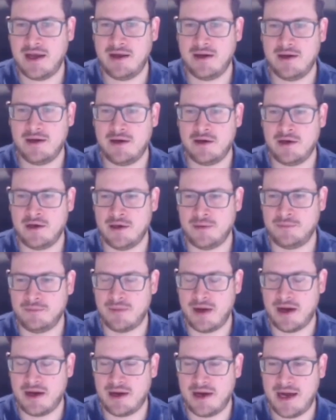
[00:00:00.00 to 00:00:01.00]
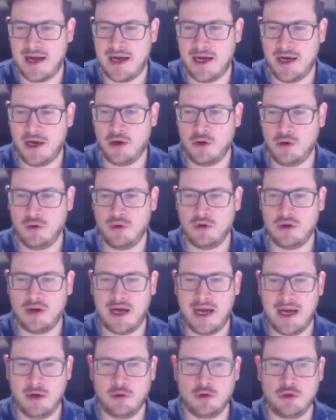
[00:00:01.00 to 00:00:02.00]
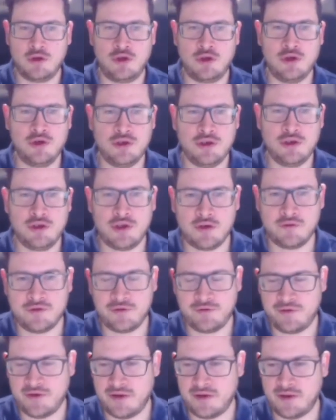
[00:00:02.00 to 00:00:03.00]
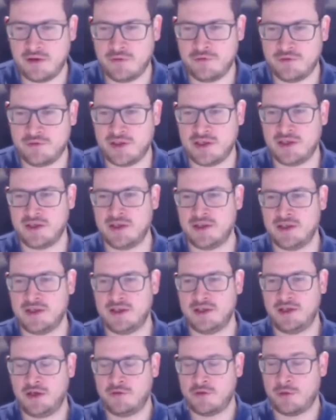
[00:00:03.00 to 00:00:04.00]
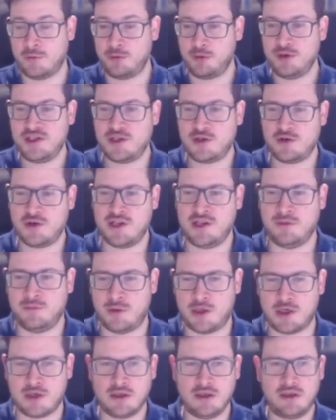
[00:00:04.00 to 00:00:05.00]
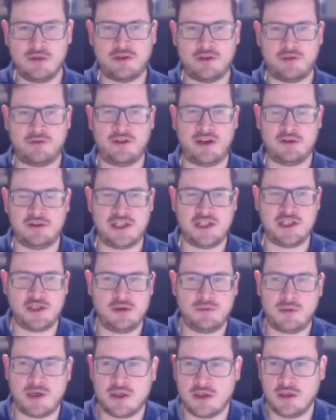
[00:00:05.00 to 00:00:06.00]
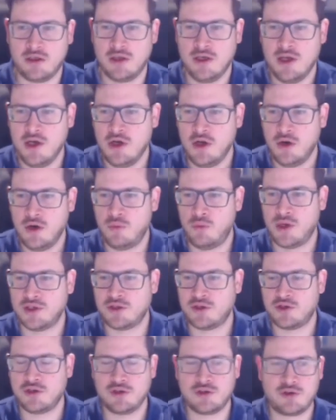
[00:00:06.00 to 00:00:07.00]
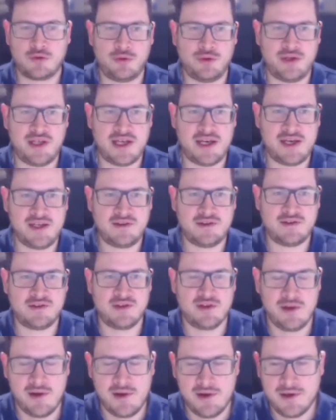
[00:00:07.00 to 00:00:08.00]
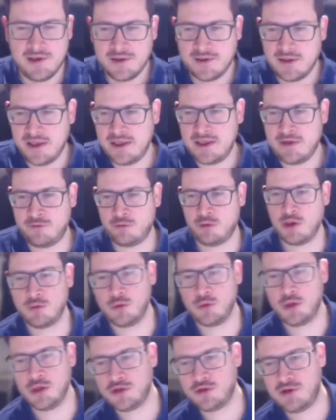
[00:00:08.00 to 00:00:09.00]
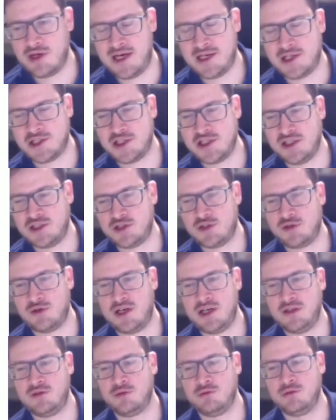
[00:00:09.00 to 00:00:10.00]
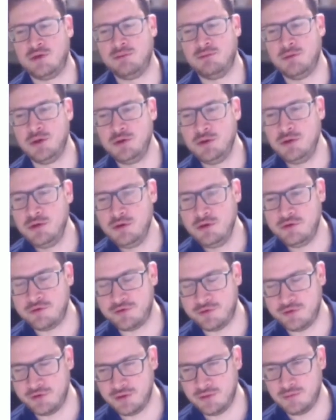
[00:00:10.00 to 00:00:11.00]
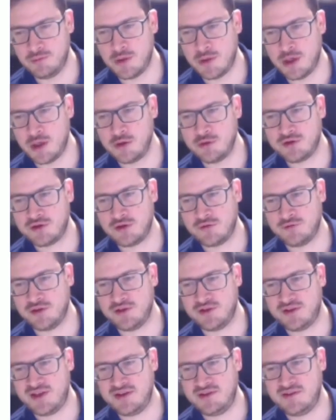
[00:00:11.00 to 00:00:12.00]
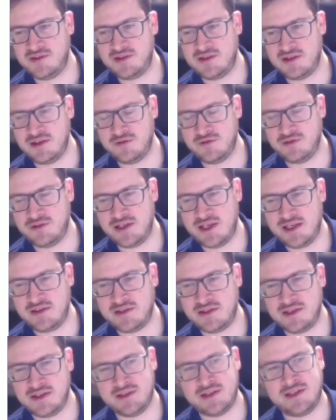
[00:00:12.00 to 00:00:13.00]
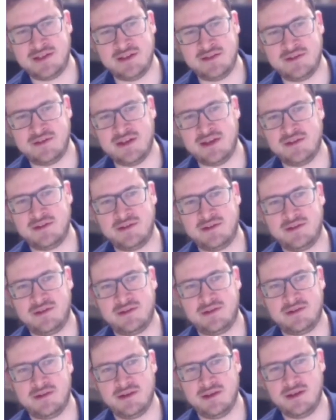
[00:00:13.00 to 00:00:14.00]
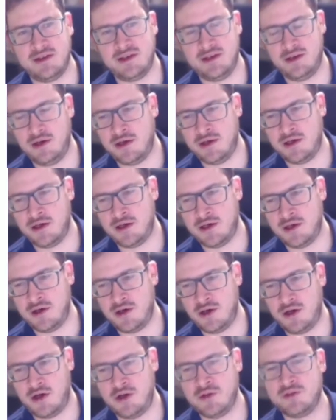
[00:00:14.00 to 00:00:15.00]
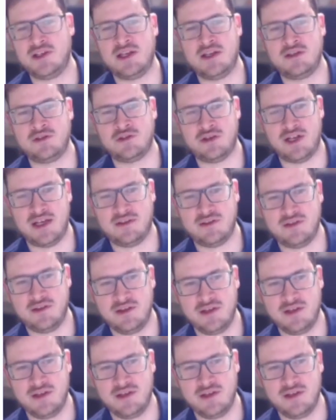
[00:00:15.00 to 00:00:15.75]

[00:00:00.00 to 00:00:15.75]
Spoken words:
how good of a pre-trained model, of a foundation model, one could create if one were to actually try to remove most of the sensitive data that exists on the internet.